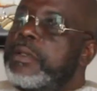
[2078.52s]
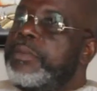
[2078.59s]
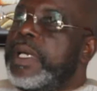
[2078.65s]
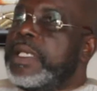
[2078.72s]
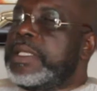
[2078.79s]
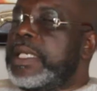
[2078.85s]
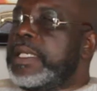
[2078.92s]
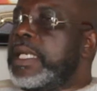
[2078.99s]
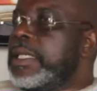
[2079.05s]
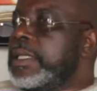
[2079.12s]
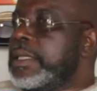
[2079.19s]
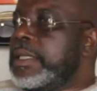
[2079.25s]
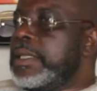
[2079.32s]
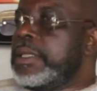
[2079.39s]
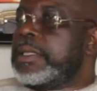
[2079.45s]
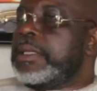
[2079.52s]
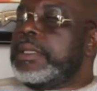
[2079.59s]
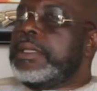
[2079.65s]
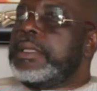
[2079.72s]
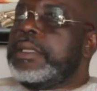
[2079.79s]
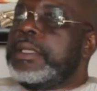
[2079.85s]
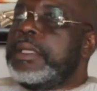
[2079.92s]
impact analysis.
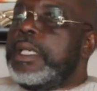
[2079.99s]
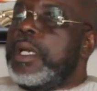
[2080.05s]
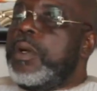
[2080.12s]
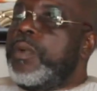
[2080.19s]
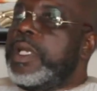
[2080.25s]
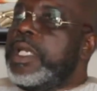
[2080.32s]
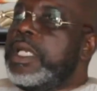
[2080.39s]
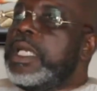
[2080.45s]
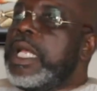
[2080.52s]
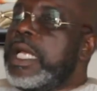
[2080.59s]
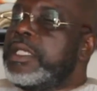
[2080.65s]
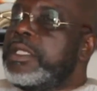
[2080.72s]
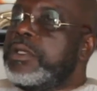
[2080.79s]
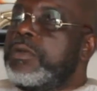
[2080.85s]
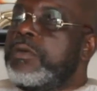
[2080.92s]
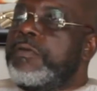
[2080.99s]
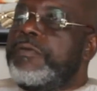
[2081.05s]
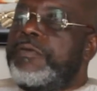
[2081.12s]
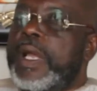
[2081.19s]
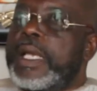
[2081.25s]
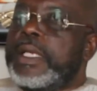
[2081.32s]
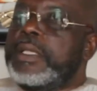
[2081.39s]
And within that, you will
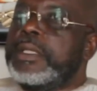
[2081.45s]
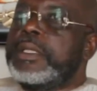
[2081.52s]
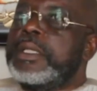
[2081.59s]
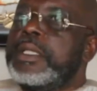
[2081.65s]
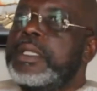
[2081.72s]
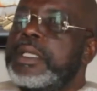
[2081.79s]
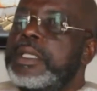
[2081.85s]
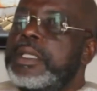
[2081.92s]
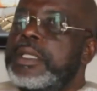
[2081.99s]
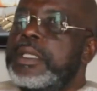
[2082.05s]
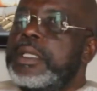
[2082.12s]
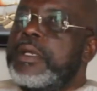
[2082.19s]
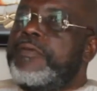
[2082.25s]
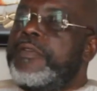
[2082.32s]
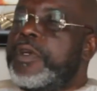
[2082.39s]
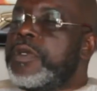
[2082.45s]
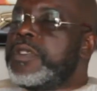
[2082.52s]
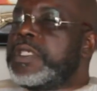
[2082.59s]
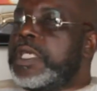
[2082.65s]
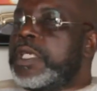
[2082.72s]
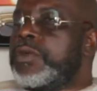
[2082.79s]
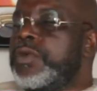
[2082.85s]
find the
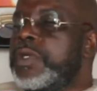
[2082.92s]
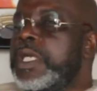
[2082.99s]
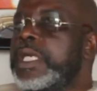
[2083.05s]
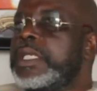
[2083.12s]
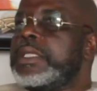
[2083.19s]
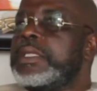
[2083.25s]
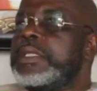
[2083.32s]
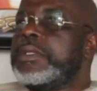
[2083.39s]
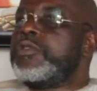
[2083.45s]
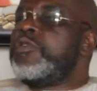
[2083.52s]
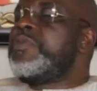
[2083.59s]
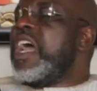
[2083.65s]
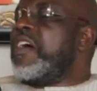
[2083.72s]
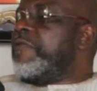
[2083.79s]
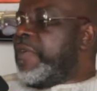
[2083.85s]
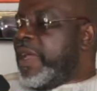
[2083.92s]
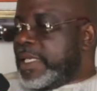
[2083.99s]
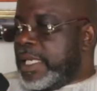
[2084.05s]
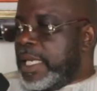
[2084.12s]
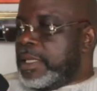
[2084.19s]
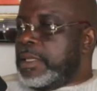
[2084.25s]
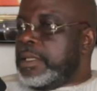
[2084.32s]
various stakeholders will be
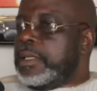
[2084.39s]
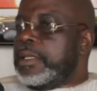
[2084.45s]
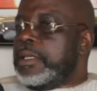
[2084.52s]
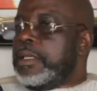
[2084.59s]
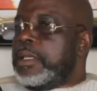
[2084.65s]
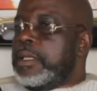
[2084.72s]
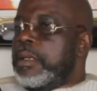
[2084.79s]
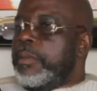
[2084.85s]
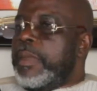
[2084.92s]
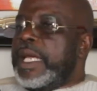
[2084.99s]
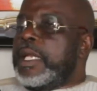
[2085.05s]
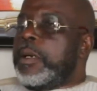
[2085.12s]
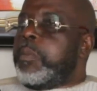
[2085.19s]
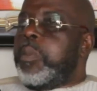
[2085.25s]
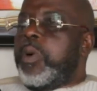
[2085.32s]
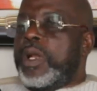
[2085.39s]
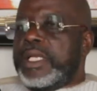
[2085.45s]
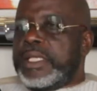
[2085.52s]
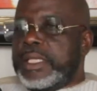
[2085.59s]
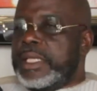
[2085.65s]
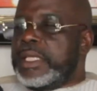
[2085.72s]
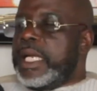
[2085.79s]
affected by the
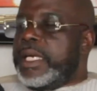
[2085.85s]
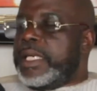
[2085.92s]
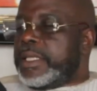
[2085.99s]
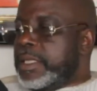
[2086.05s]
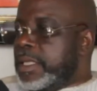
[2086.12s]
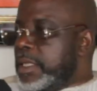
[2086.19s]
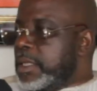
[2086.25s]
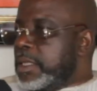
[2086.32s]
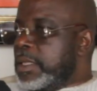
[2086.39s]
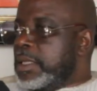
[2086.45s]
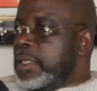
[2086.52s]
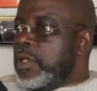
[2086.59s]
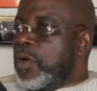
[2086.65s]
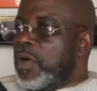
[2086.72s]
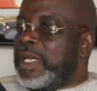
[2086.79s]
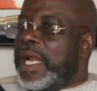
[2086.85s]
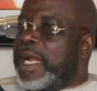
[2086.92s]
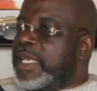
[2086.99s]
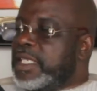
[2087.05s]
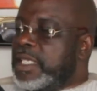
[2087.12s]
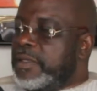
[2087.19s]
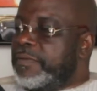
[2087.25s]
policy directions or
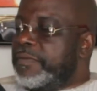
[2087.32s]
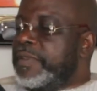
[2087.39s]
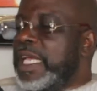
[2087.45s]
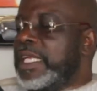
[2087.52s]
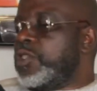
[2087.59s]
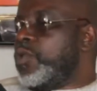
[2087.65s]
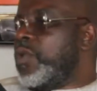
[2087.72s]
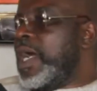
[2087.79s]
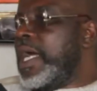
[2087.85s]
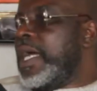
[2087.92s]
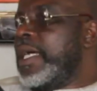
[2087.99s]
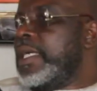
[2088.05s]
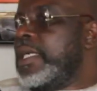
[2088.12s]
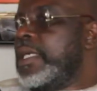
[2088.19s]
directive that you are